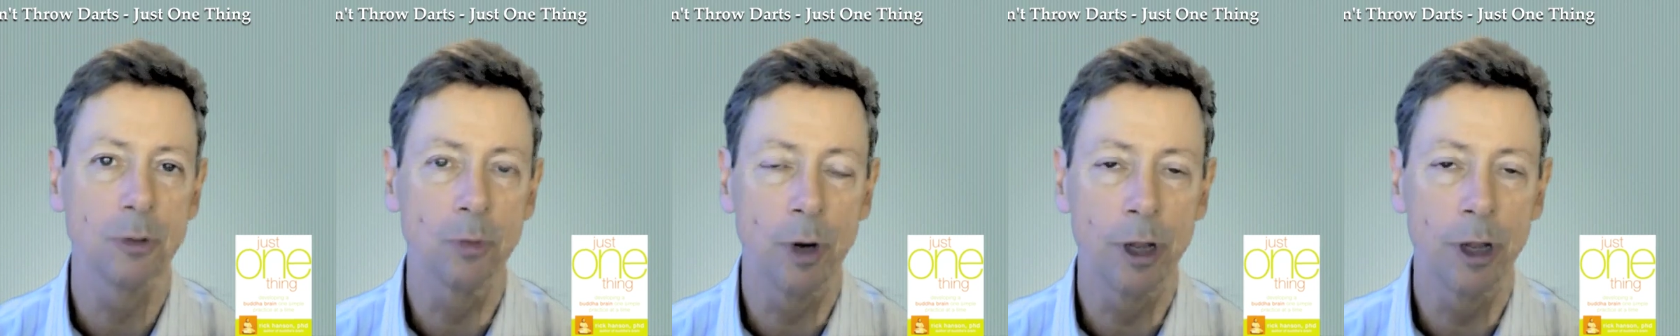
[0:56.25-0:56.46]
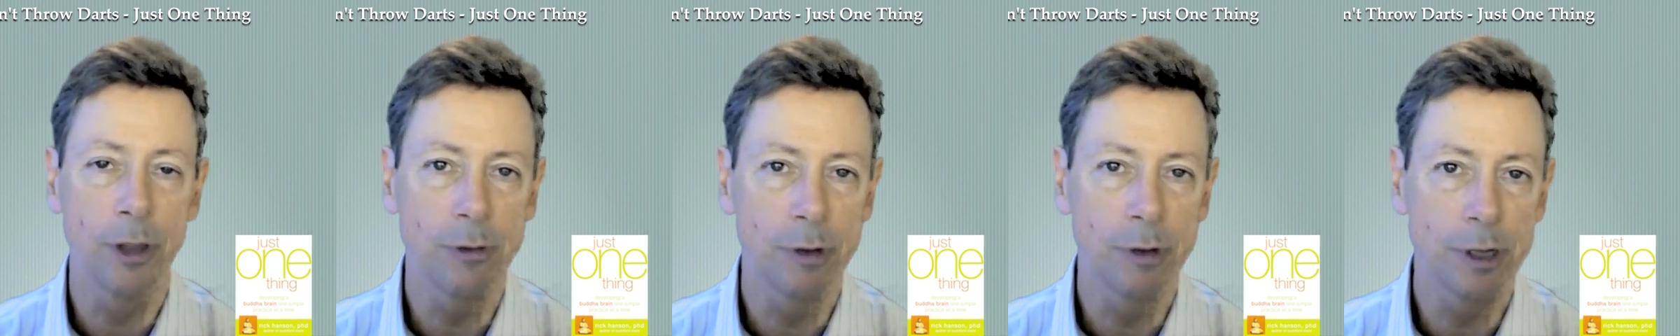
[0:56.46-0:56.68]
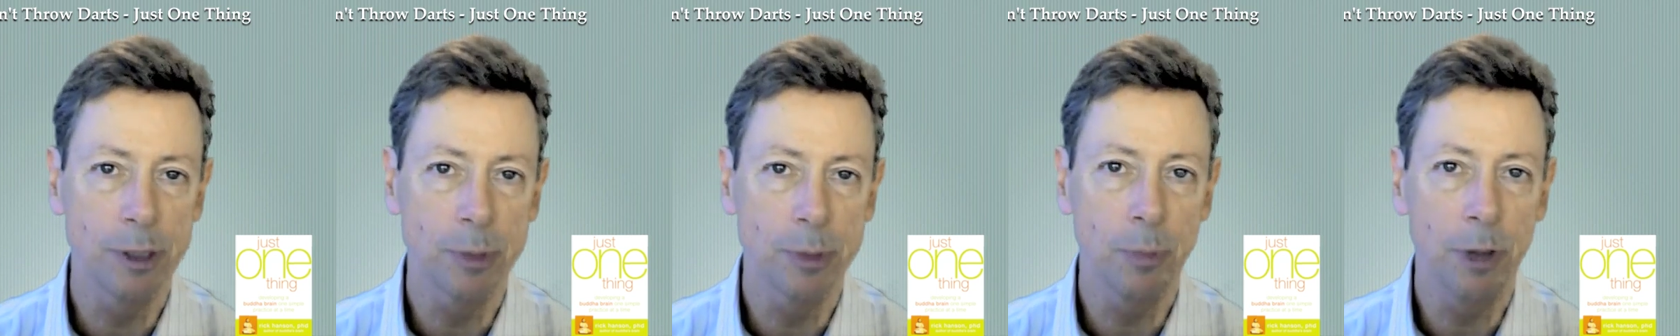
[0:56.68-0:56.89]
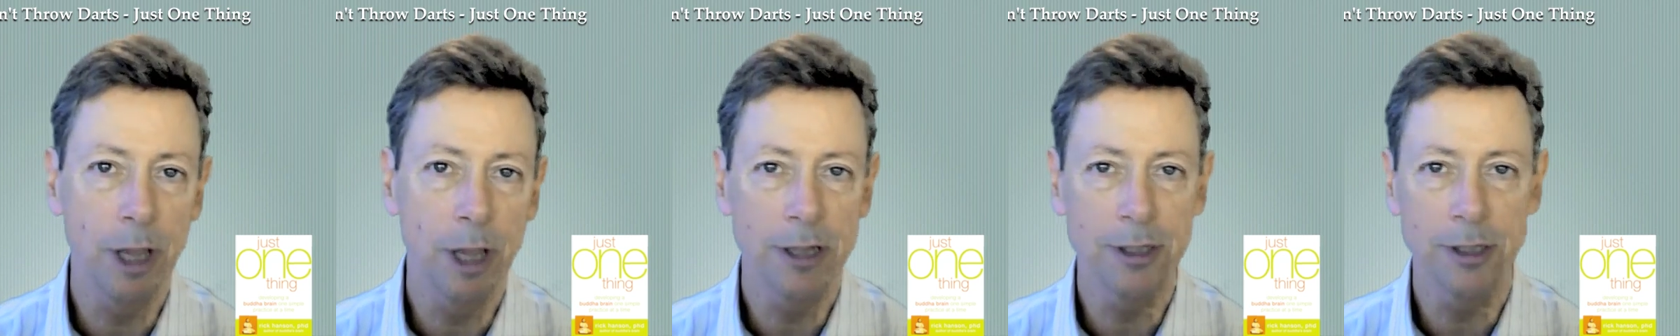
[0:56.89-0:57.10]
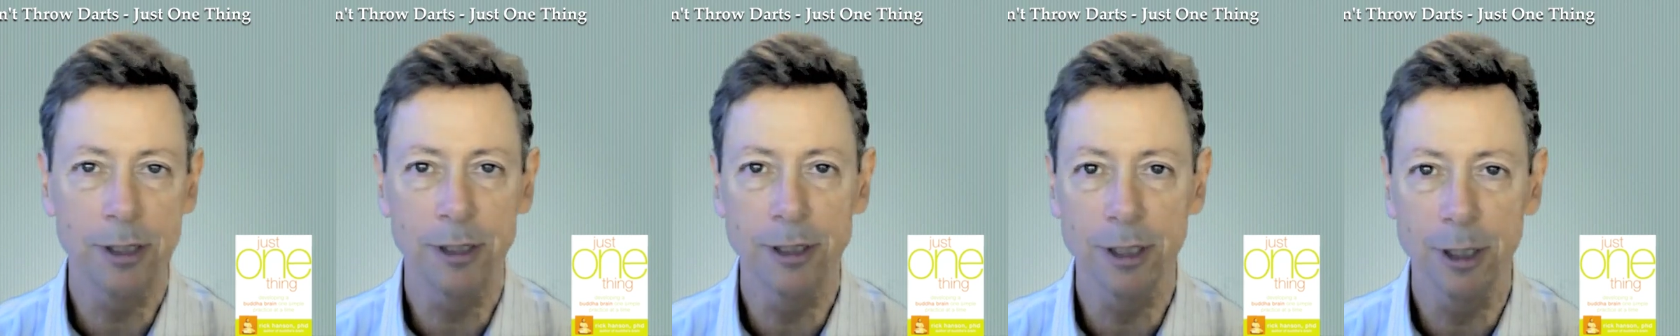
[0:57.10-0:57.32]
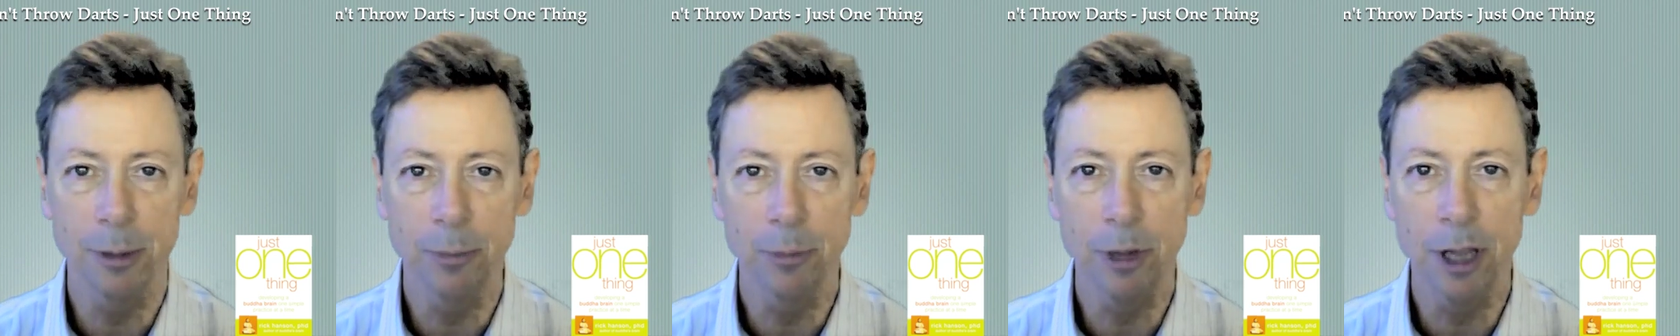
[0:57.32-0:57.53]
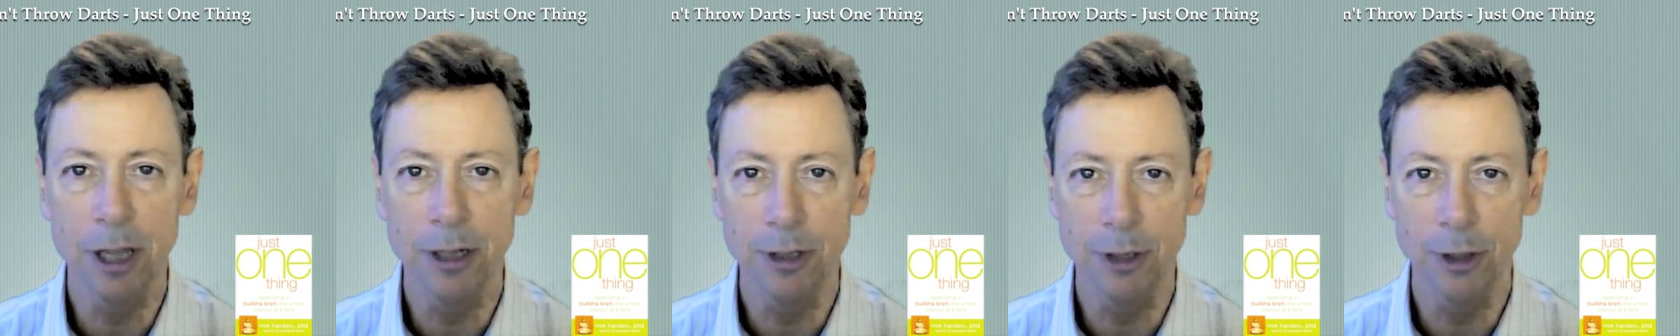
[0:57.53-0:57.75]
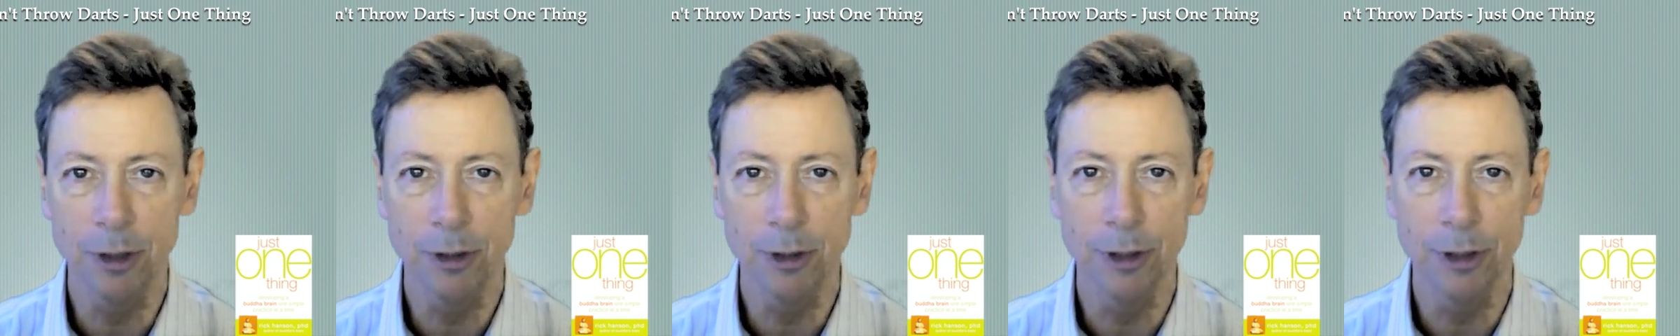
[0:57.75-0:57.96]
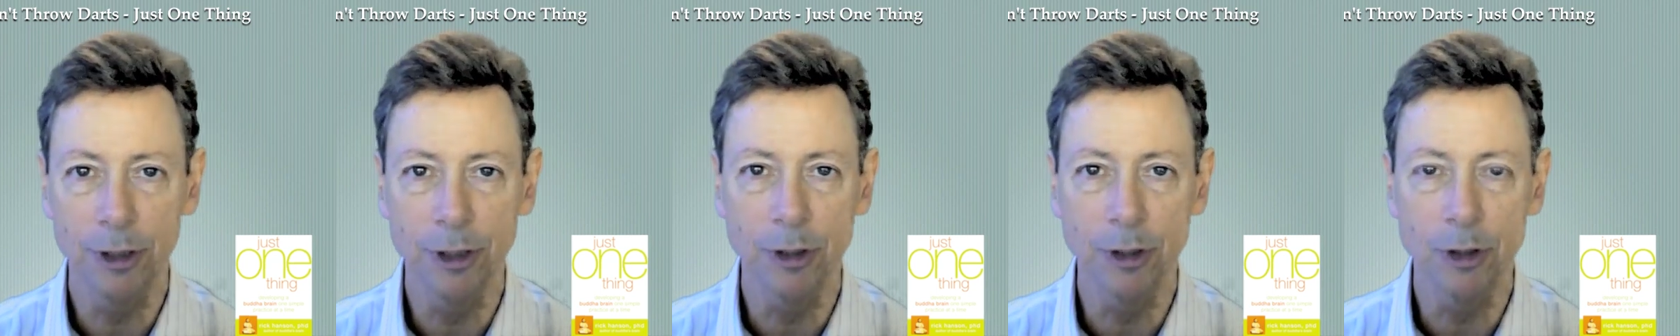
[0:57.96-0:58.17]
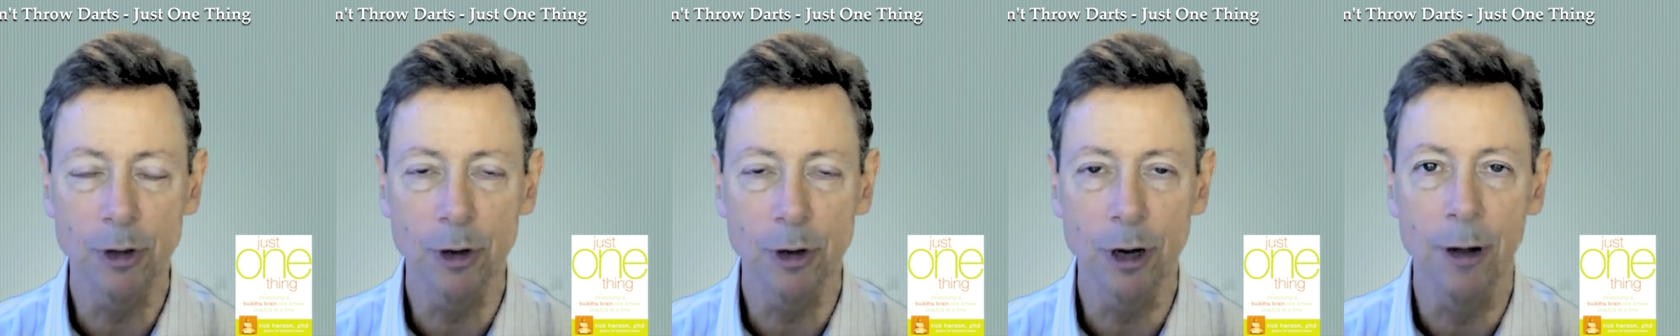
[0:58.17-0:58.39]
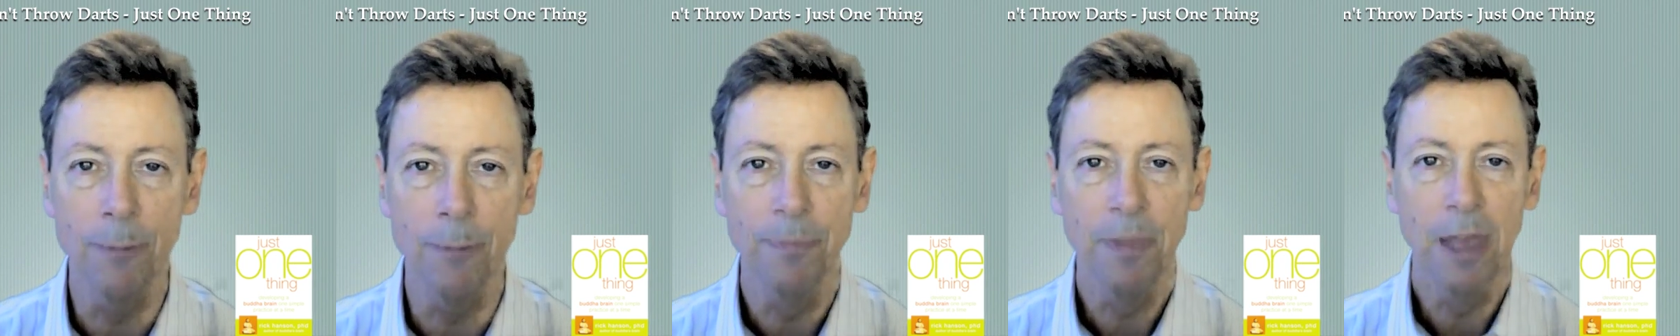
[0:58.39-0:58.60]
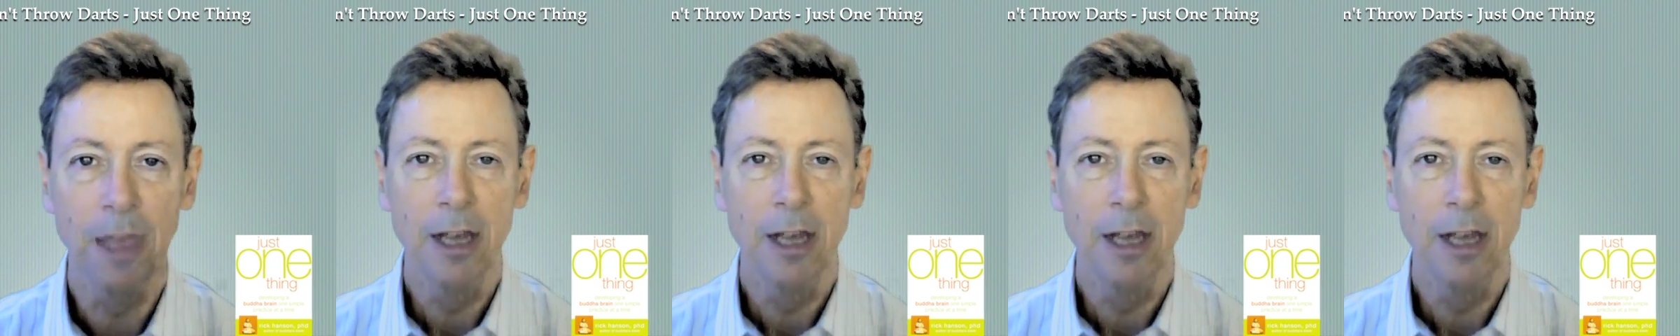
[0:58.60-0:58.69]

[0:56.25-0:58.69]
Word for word: whether it's pleasant, unpleasant, or neutral.